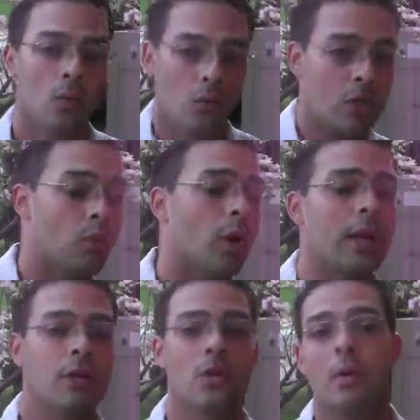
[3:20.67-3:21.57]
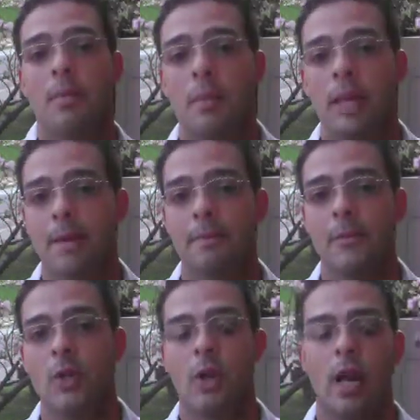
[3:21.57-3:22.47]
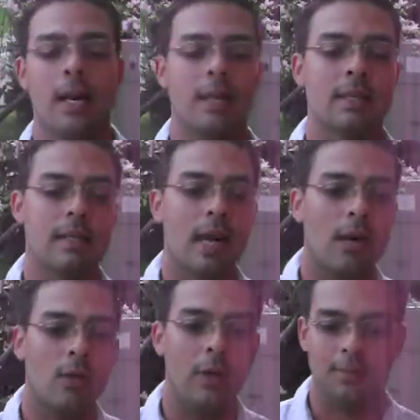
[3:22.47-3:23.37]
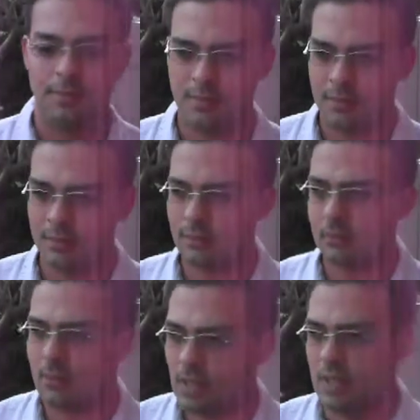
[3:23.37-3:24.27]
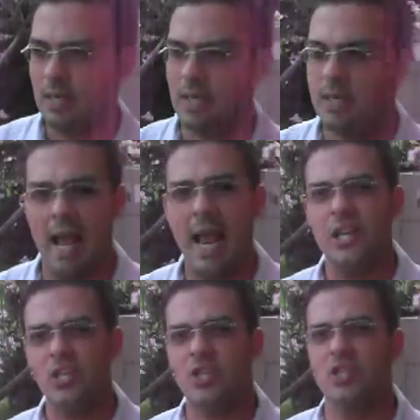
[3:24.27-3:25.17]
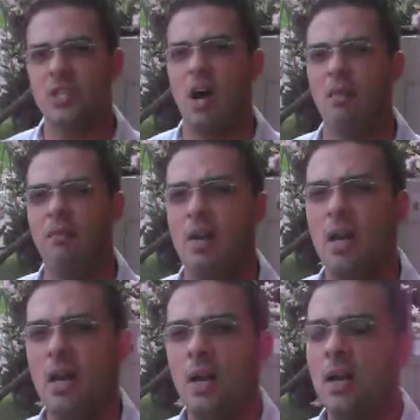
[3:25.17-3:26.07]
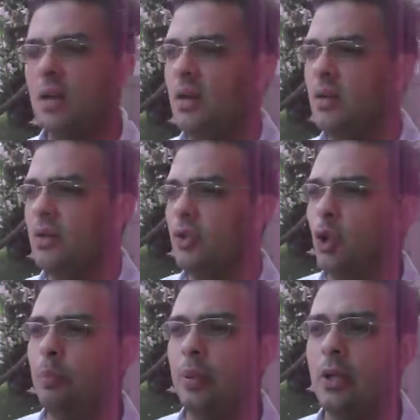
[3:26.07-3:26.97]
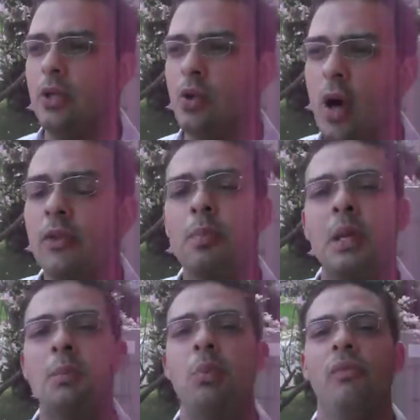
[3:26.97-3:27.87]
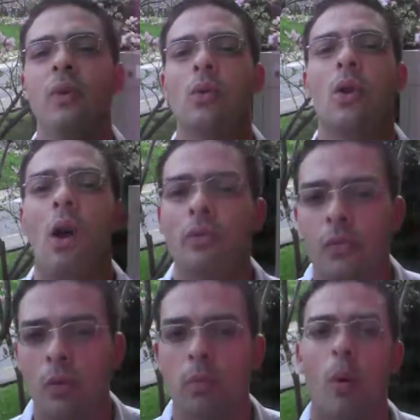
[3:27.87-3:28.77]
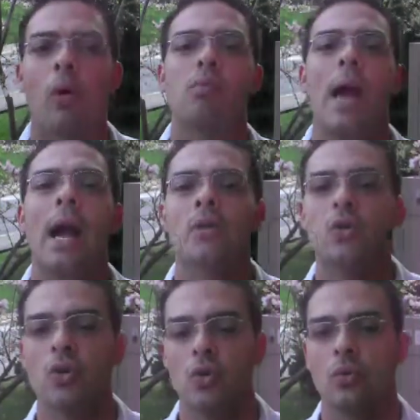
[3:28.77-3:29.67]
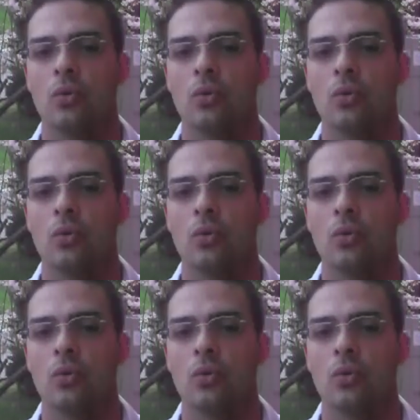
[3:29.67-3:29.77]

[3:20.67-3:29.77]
which we'll get to in a minute. Okay, now the second one is to ask yourself, do other people feel comfortable around you?